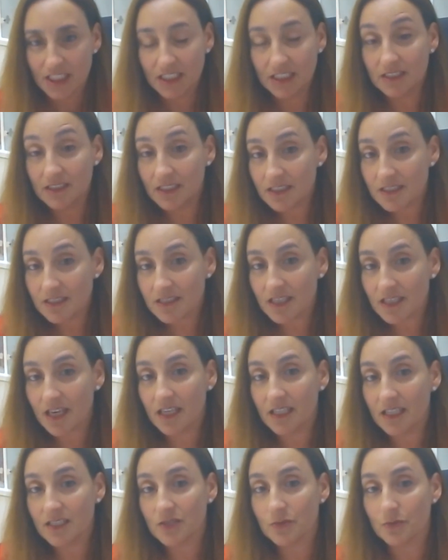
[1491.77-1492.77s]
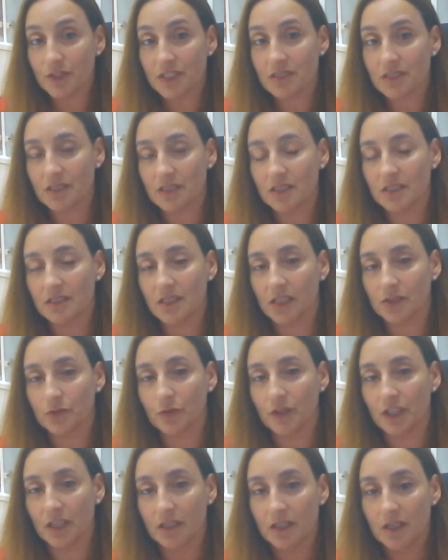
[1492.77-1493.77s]
In this case, we see that
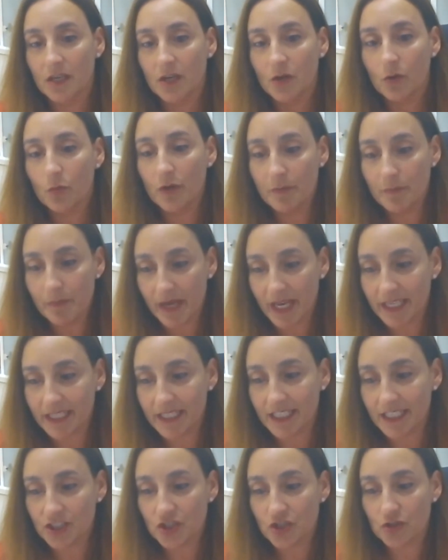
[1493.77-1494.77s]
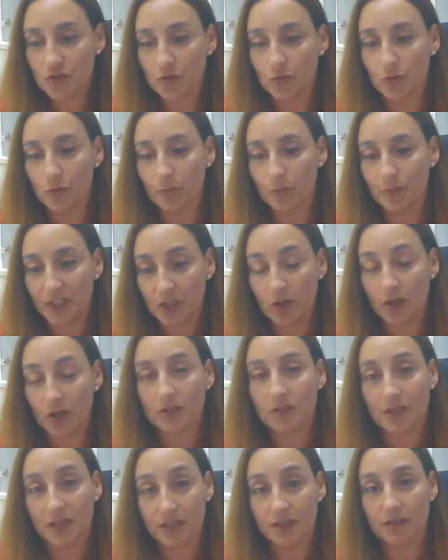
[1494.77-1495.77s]
we managed to, because